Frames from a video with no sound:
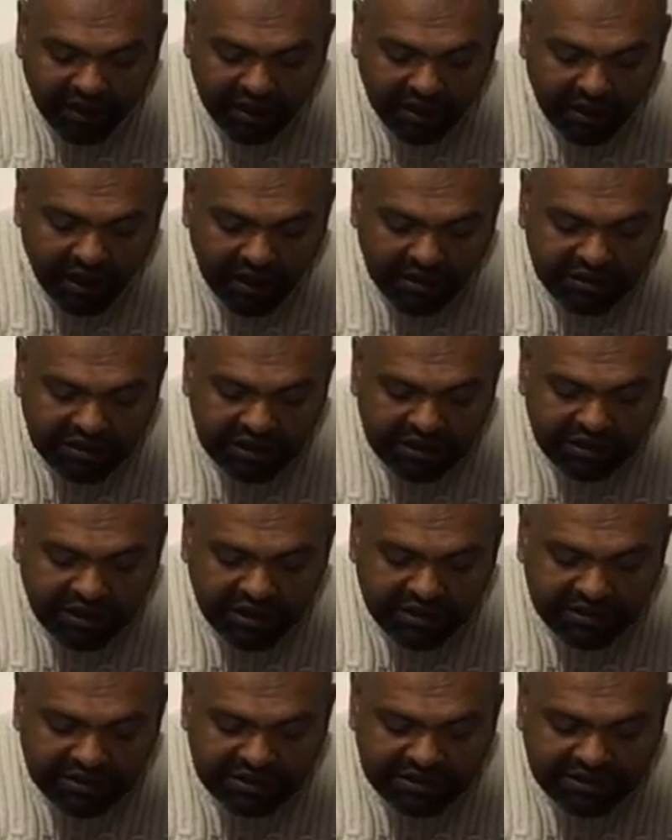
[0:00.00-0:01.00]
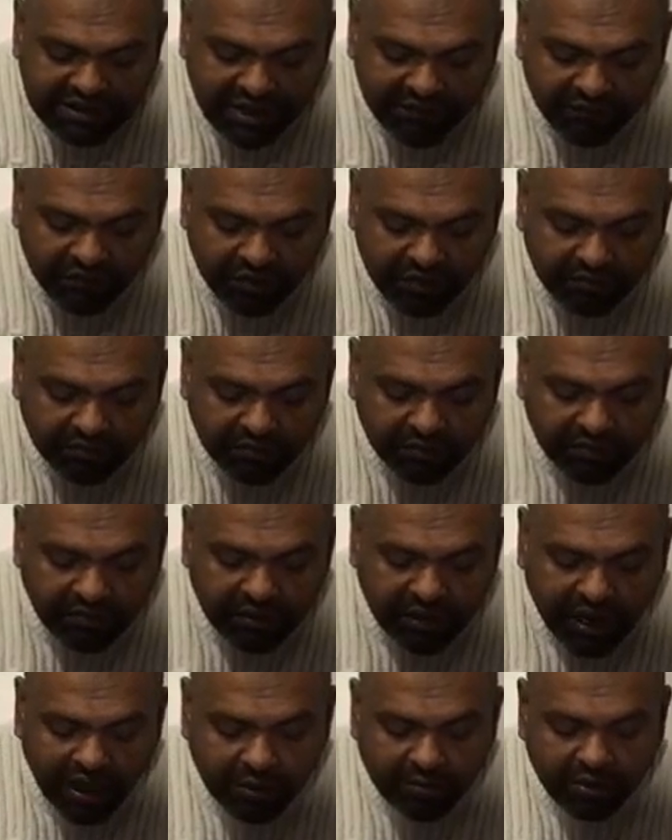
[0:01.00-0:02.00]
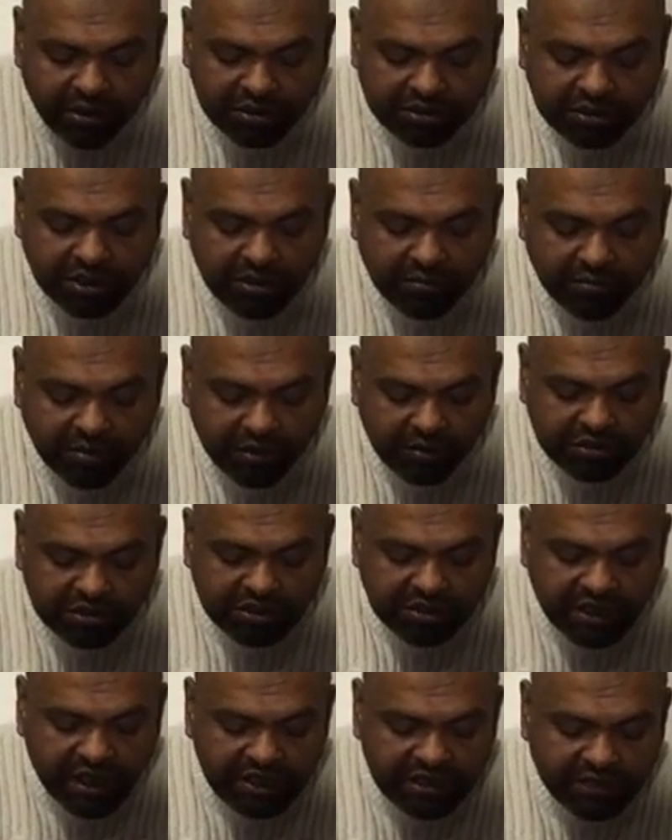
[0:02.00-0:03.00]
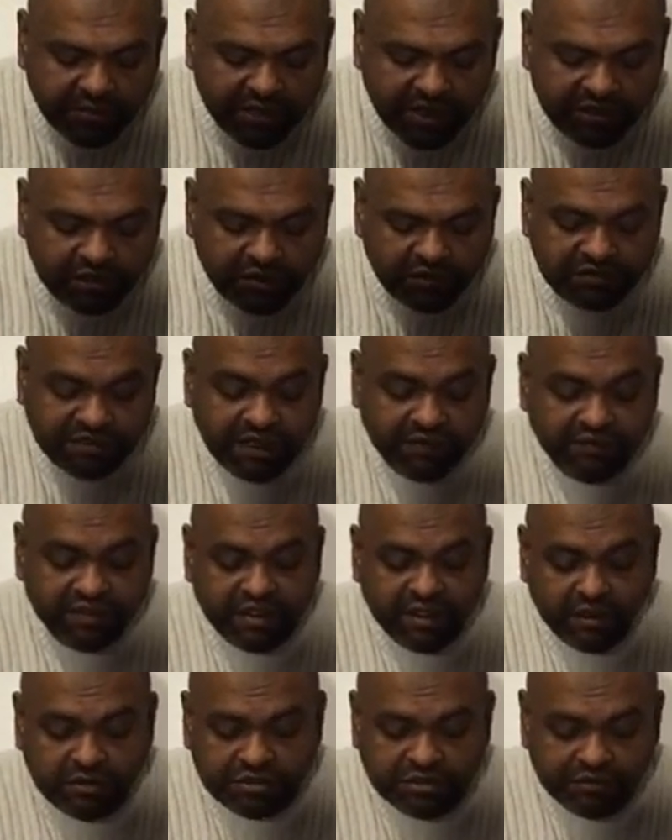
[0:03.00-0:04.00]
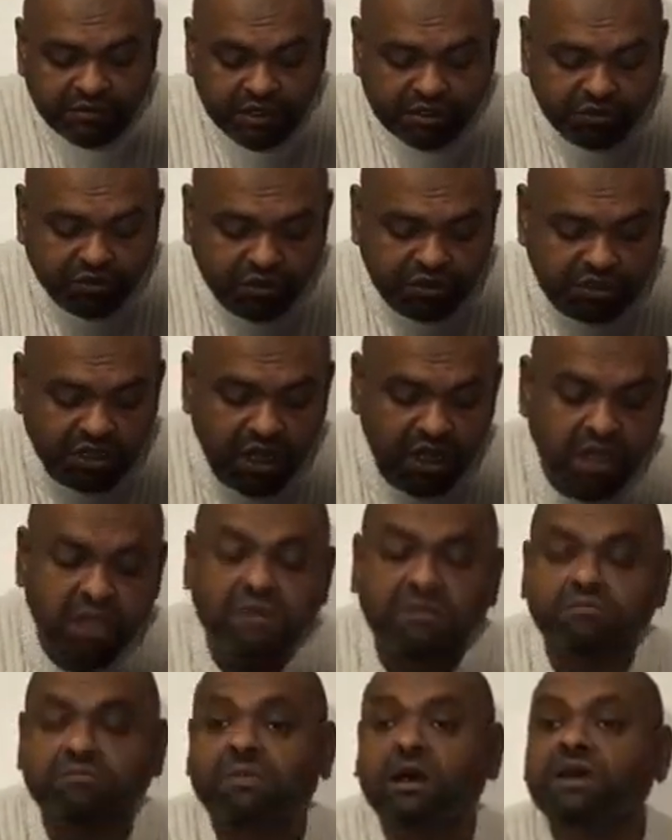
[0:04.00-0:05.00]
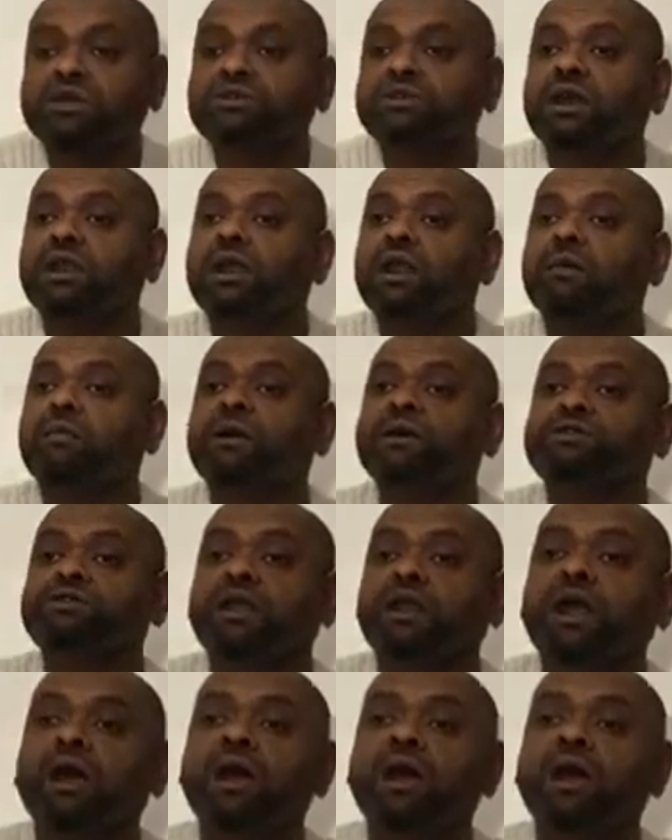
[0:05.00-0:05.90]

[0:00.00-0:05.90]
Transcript: in 1997, I personally built a database of 7,000 restaurants. MashaAllah, MashaAllah.